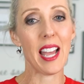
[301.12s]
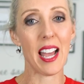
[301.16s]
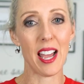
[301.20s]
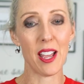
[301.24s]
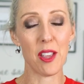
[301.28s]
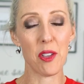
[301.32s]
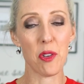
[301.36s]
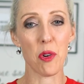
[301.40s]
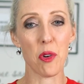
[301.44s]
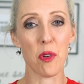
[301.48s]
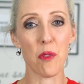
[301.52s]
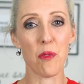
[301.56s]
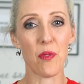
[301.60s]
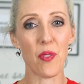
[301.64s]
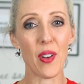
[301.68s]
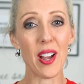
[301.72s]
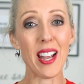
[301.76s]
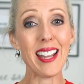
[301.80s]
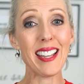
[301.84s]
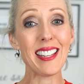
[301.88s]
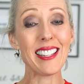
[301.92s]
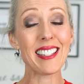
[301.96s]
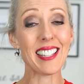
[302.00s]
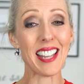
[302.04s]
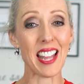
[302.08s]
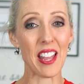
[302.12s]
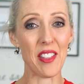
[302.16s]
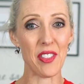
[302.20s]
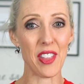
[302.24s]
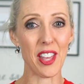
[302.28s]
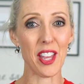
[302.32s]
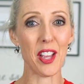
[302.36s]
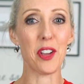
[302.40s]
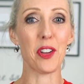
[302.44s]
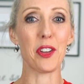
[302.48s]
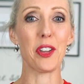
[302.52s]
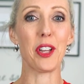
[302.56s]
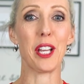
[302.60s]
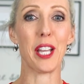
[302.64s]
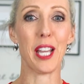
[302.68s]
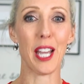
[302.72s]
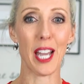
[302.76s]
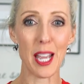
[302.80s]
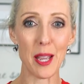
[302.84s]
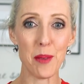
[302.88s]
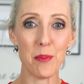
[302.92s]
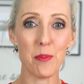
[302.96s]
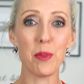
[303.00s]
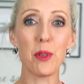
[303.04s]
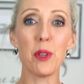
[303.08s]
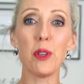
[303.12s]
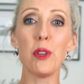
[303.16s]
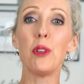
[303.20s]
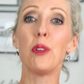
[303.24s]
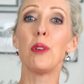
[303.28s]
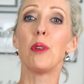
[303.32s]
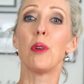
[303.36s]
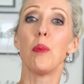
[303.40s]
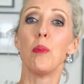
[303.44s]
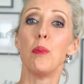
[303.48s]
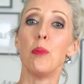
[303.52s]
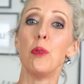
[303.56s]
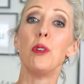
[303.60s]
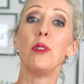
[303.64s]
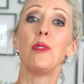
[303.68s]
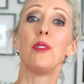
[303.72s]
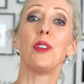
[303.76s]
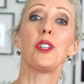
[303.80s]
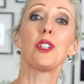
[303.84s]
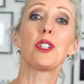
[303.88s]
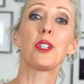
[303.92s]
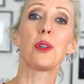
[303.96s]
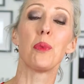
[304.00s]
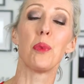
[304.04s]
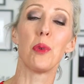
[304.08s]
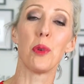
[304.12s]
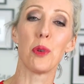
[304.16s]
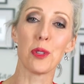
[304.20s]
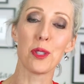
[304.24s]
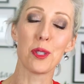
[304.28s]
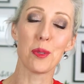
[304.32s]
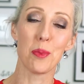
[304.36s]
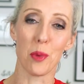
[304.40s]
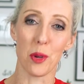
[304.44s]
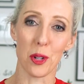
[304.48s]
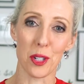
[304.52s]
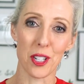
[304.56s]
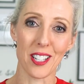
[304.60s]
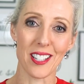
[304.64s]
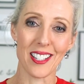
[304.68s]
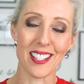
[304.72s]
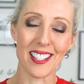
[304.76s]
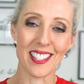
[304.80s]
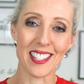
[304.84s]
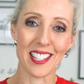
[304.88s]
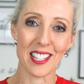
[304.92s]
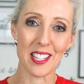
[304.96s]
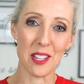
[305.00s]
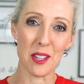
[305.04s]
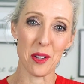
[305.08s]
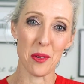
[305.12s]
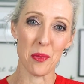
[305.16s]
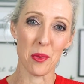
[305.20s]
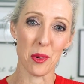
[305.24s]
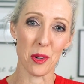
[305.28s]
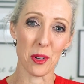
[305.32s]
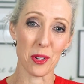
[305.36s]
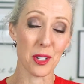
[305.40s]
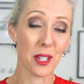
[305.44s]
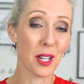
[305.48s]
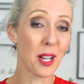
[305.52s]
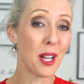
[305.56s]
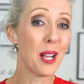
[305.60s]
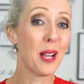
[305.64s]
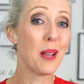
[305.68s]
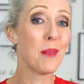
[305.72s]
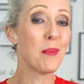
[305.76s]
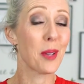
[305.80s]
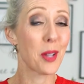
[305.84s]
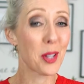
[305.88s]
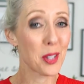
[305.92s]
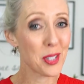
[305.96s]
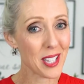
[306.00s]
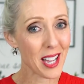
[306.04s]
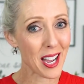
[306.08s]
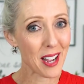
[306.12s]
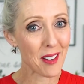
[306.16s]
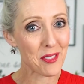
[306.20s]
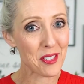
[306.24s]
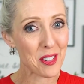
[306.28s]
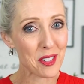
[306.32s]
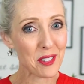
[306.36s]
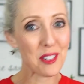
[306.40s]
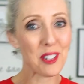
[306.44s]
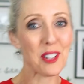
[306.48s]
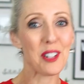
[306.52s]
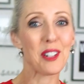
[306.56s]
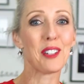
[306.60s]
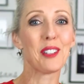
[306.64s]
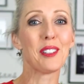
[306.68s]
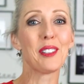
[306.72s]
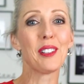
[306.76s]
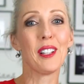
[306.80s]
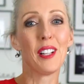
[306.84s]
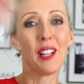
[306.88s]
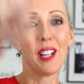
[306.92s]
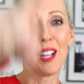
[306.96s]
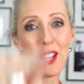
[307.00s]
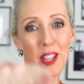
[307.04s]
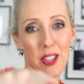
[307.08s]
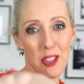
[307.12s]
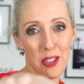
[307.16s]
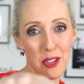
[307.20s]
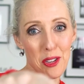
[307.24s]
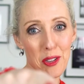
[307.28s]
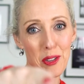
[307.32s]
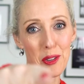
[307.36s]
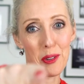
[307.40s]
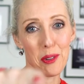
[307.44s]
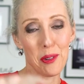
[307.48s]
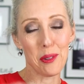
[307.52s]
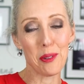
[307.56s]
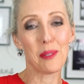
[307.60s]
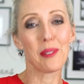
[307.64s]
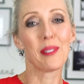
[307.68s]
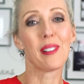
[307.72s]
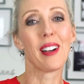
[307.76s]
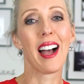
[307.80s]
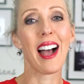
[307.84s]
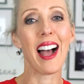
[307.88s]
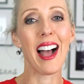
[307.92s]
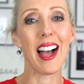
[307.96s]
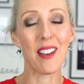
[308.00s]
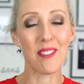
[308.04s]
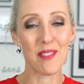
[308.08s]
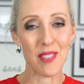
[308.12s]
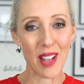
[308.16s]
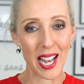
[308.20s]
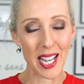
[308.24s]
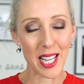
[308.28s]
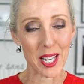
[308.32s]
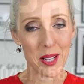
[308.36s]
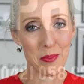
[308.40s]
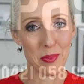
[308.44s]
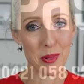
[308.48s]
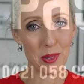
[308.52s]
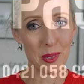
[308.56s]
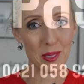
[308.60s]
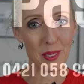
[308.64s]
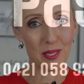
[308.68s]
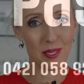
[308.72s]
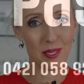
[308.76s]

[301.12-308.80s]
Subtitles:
are your friend and they're going to keep you moving towards what it is that you want. Because after all, you are valuable.